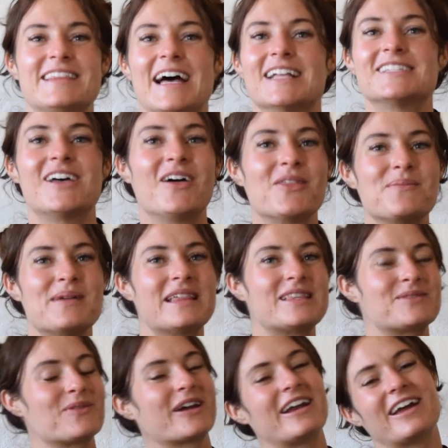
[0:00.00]
That's all the
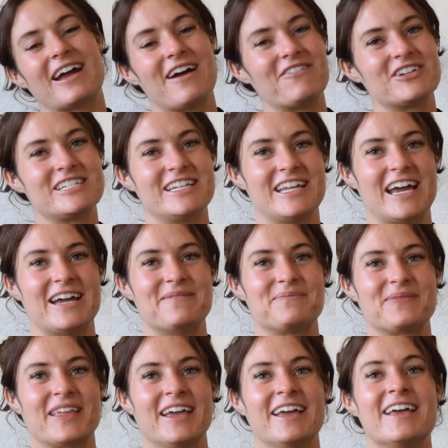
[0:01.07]
myths we're going to cover today.
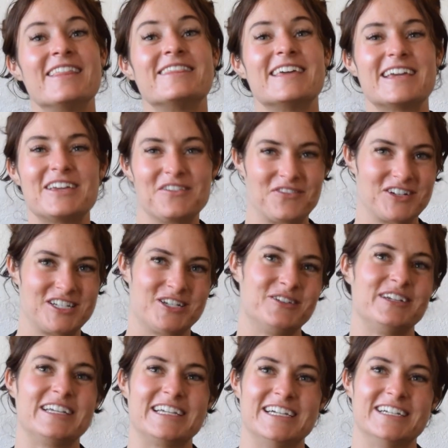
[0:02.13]
Thank you for
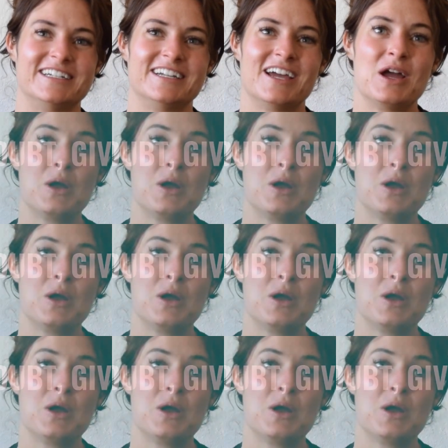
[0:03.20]
tuning in.